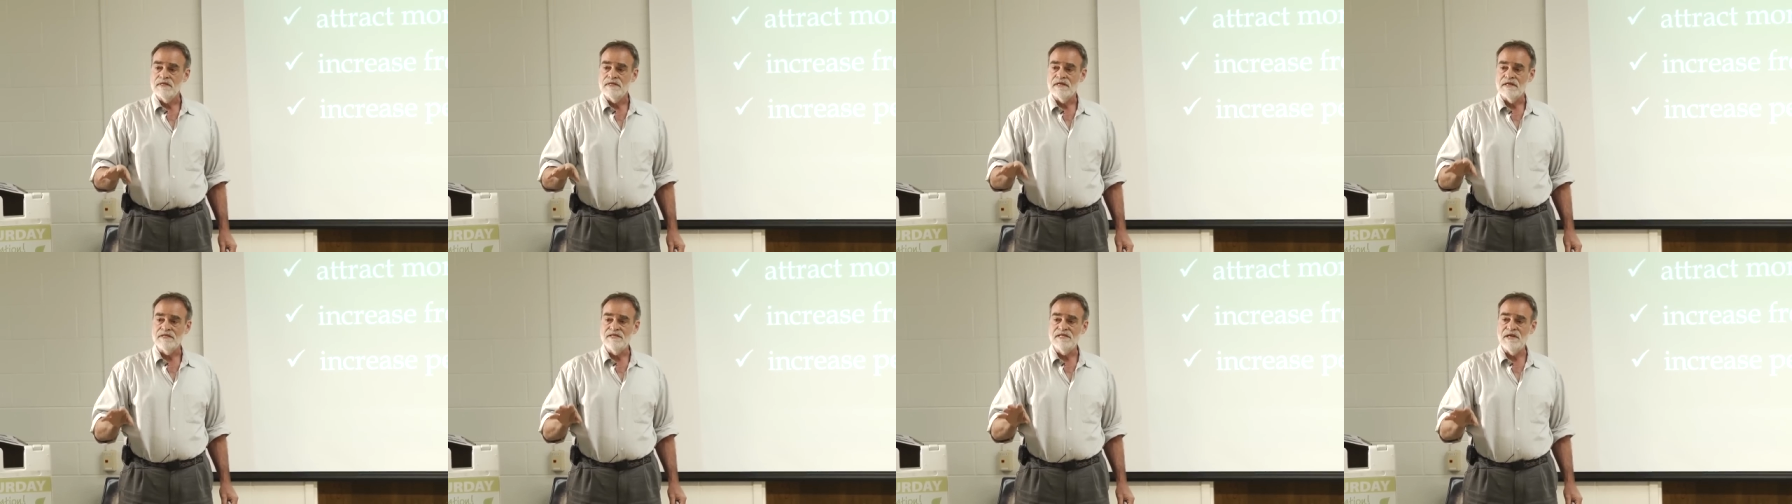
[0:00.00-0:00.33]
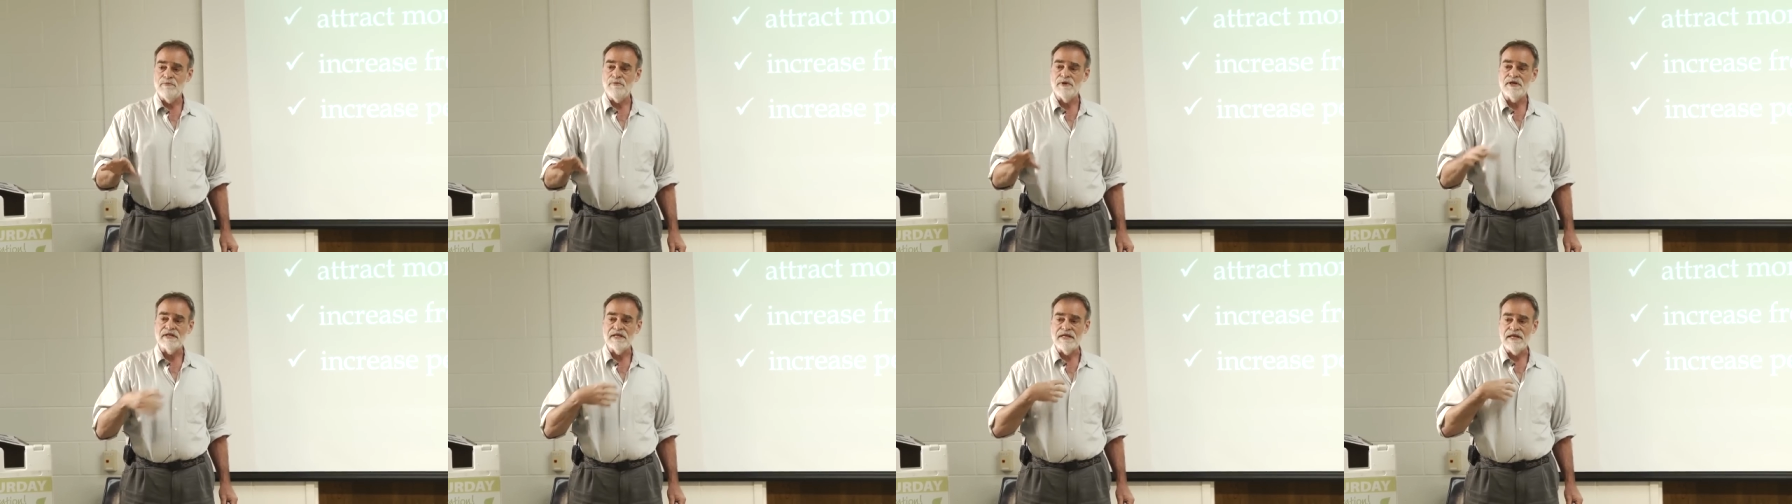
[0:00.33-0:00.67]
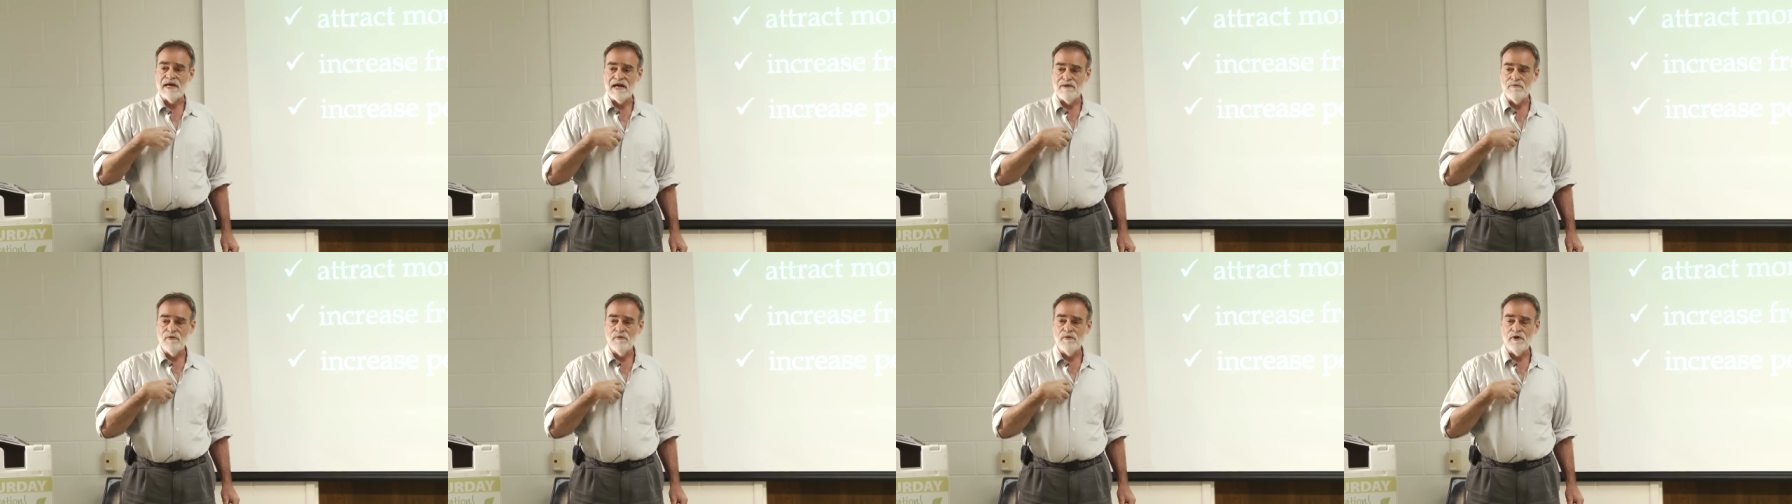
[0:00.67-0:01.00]
Now,
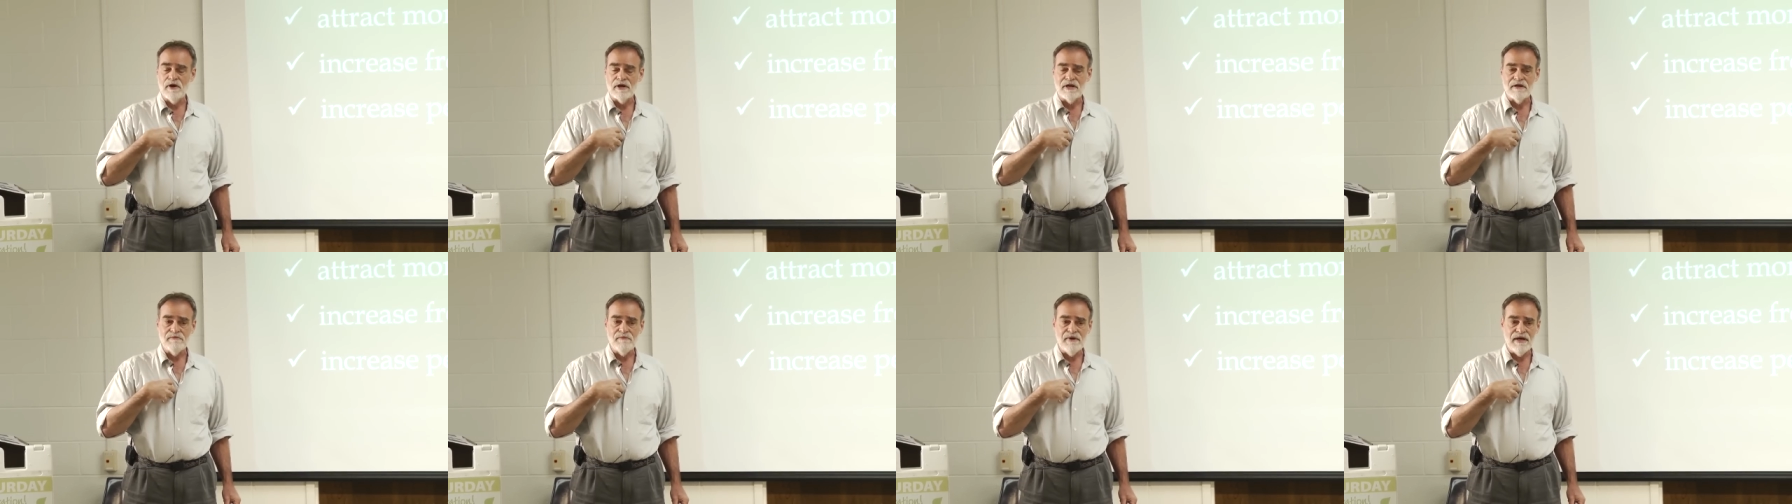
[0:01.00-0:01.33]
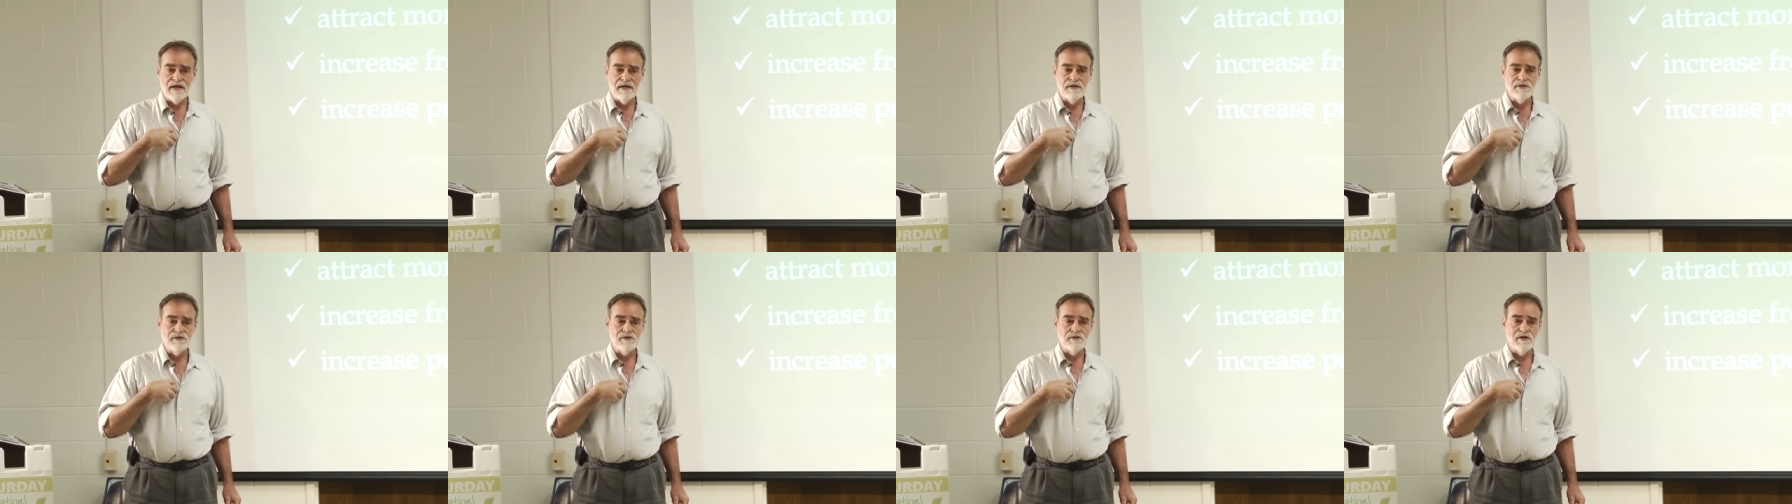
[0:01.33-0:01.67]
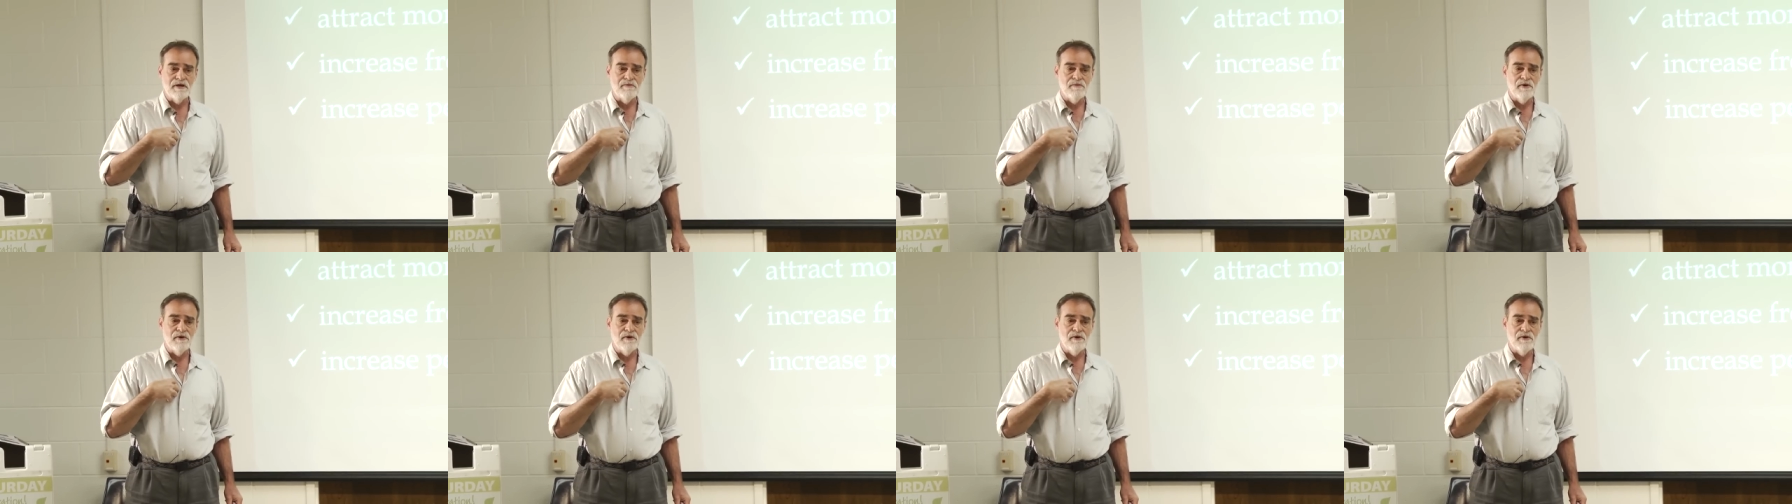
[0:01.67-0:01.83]
typically, I'm a market manager.